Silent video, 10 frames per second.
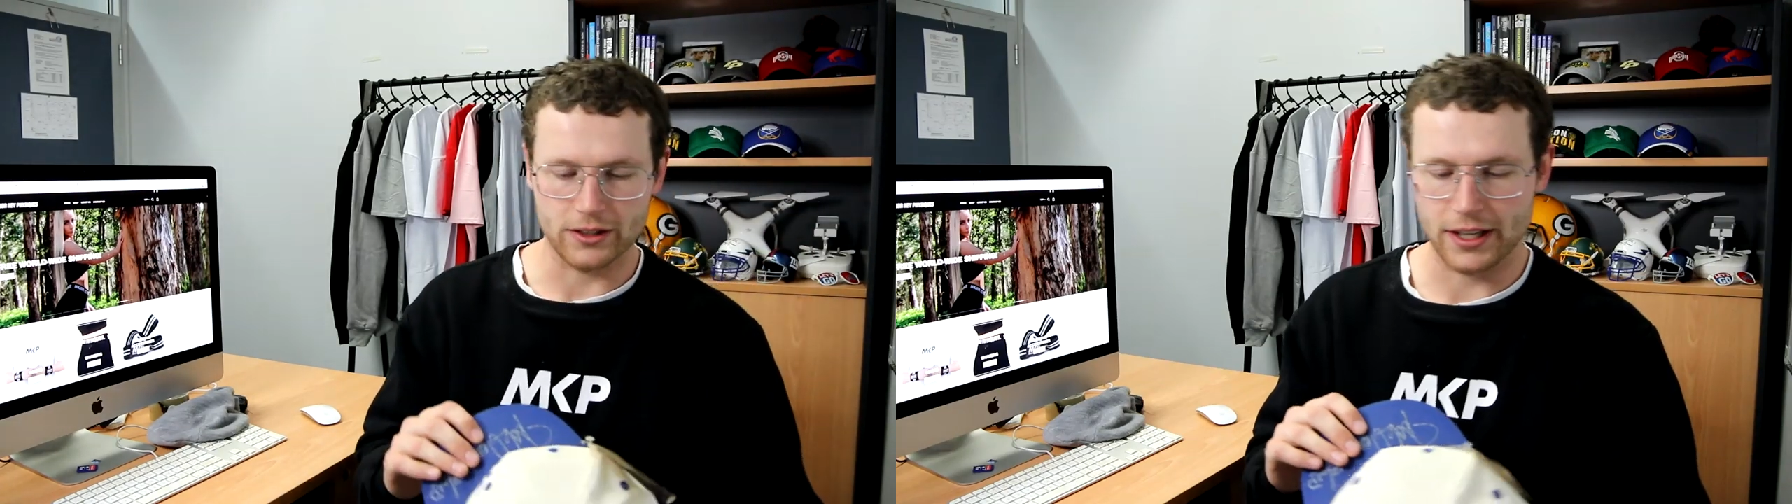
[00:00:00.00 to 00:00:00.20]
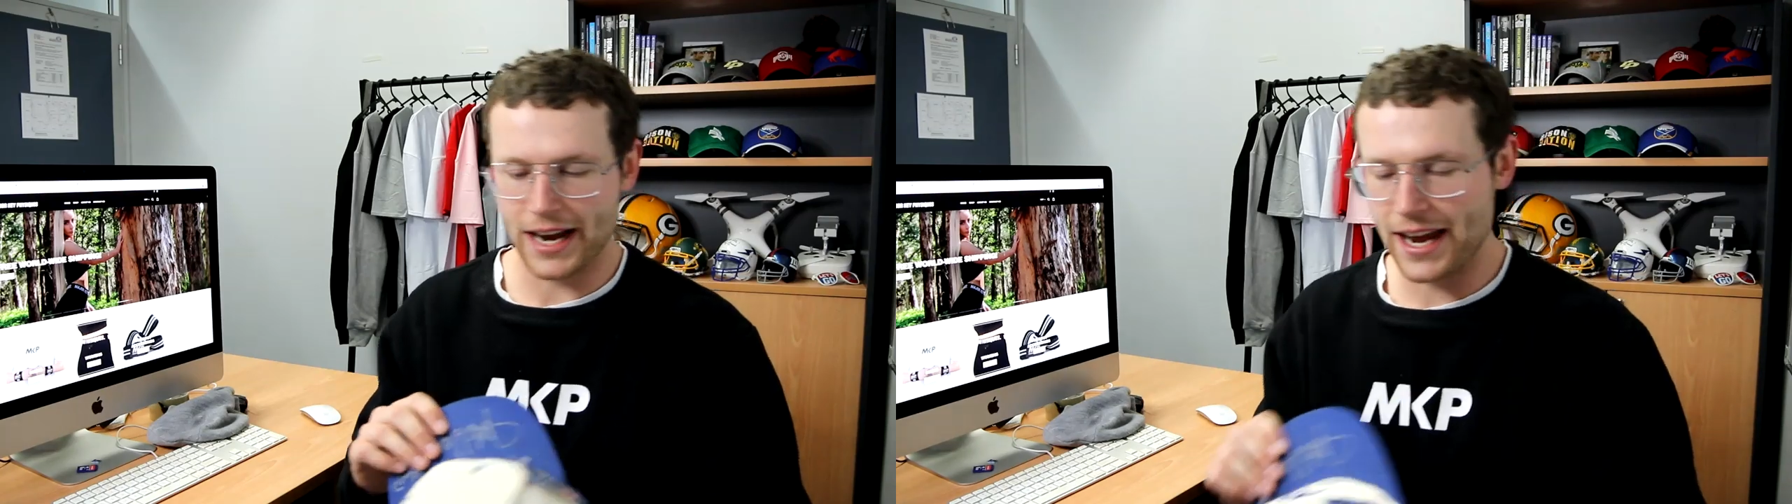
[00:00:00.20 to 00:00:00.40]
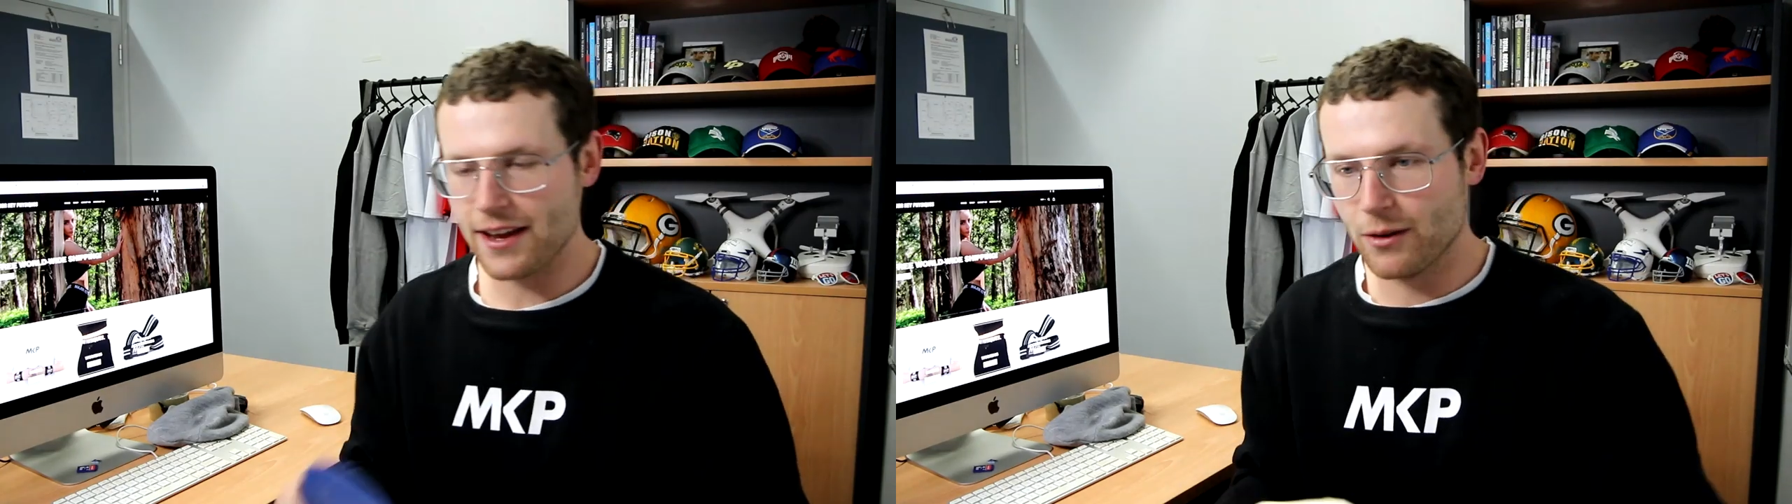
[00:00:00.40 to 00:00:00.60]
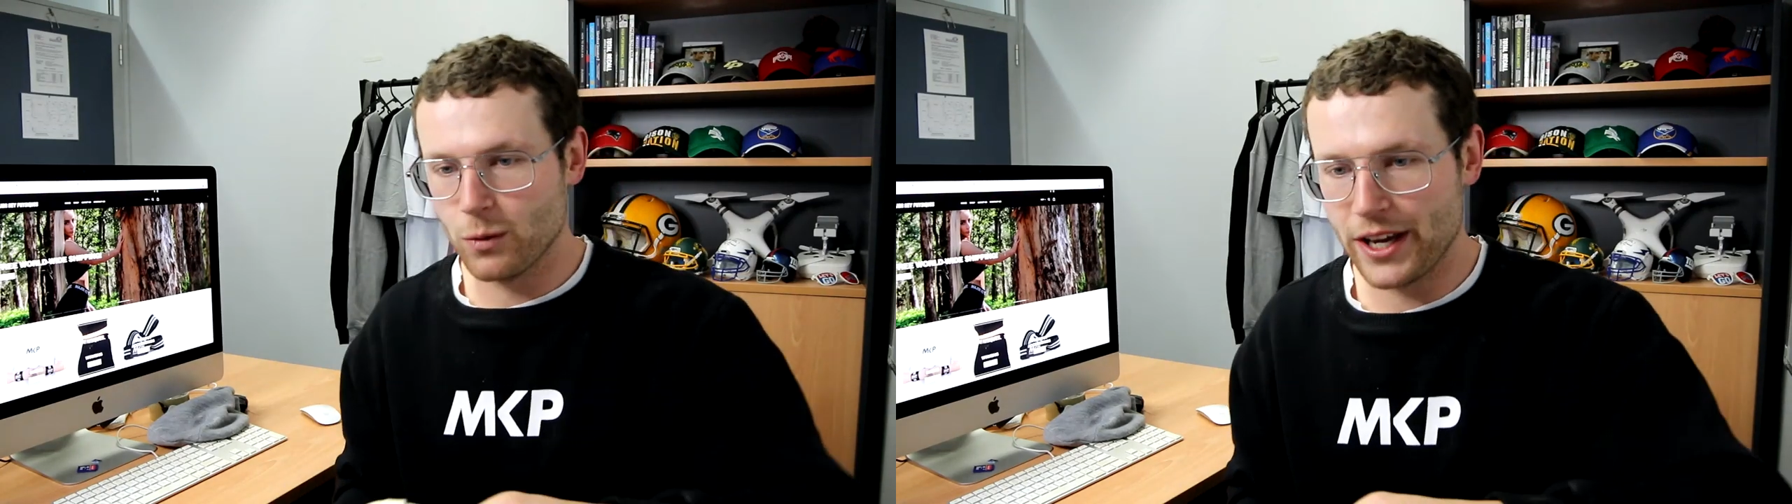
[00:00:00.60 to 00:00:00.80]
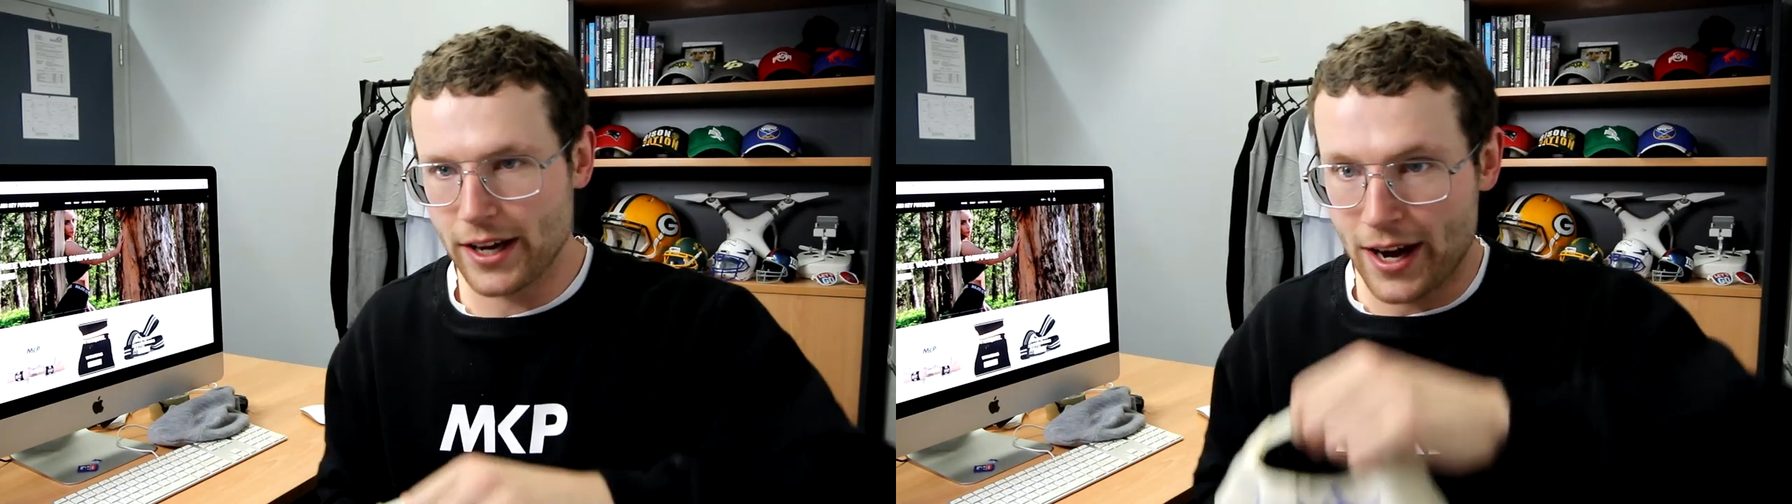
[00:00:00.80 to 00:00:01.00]
Today
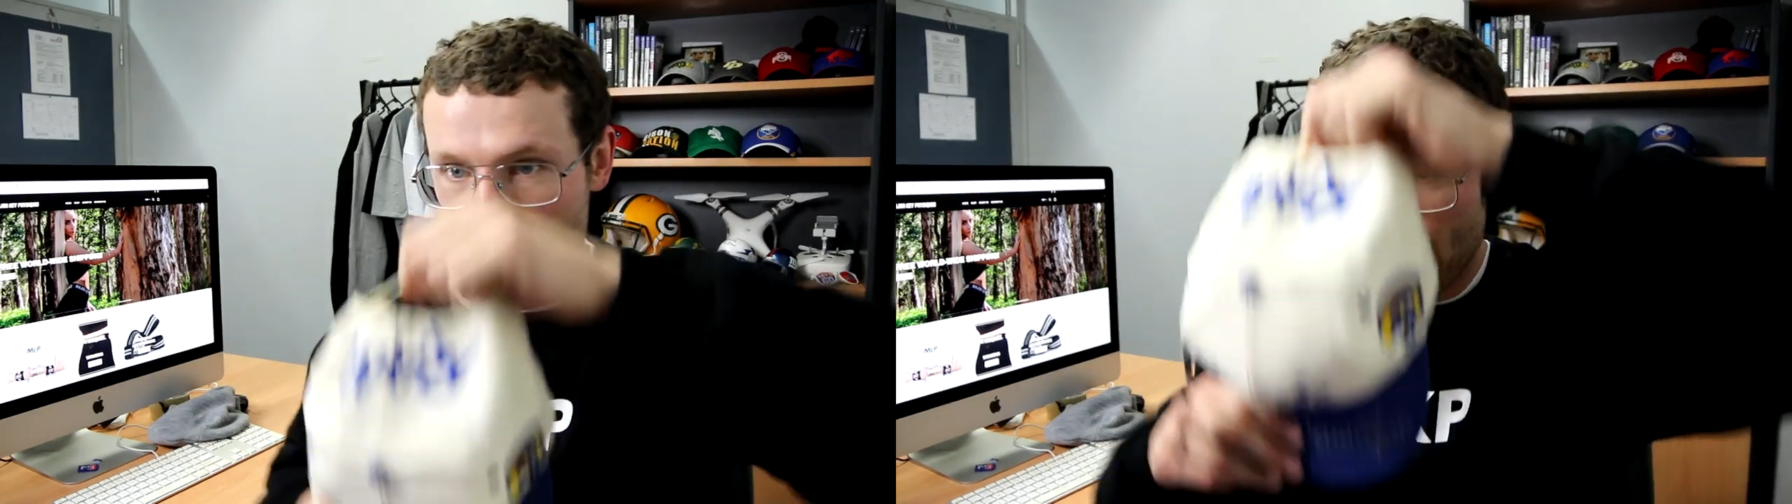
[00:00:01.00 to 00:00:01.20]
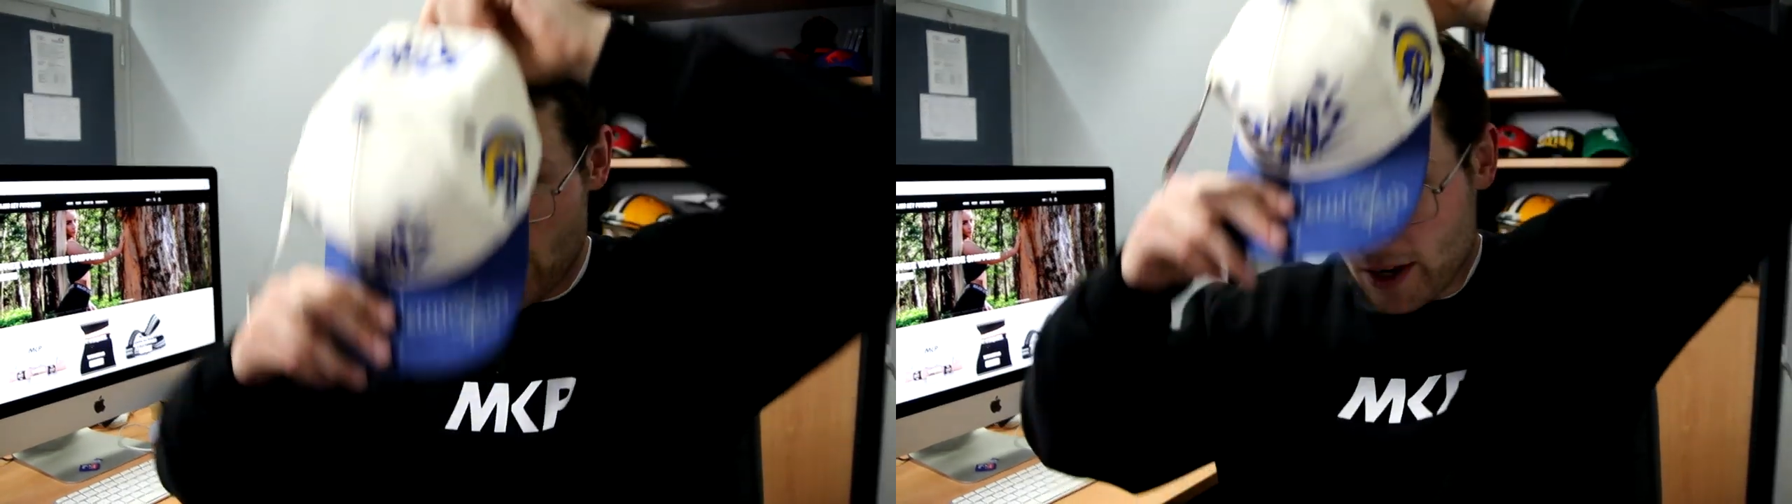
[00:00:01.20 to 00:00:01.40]
we are